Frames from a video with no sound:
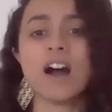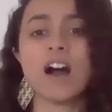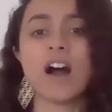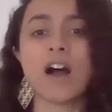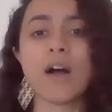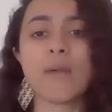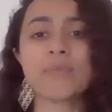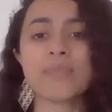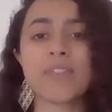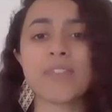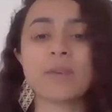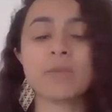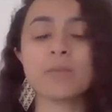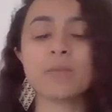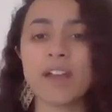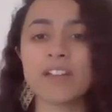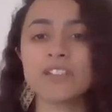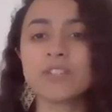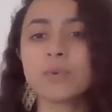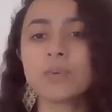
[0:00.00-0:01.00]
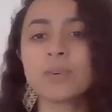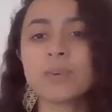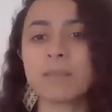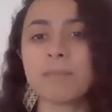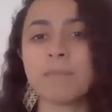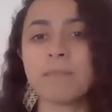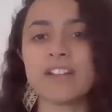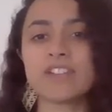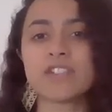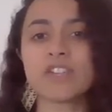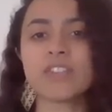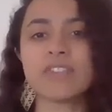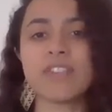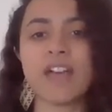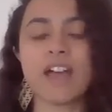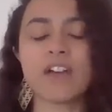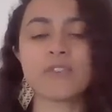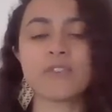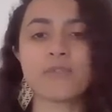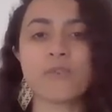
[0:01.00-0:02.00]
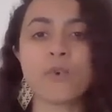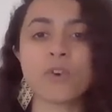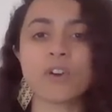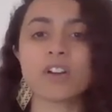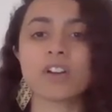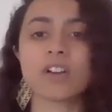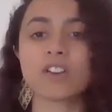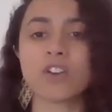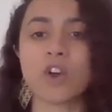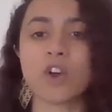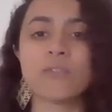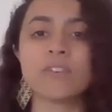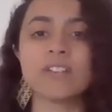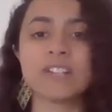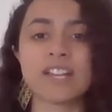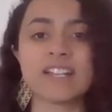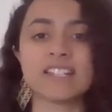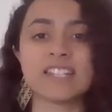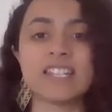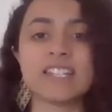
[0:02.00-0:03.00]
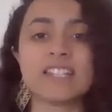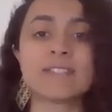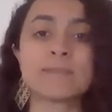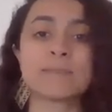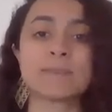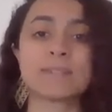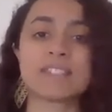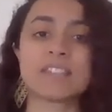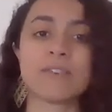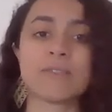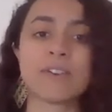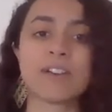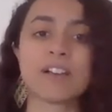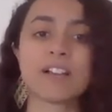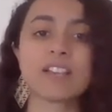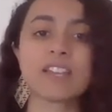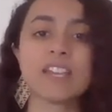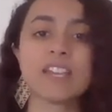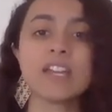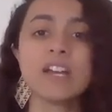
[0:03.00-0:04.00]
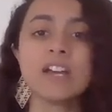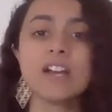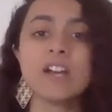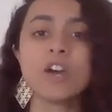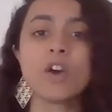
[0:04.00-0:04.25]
I do want to mention that for COVID-19 specifically,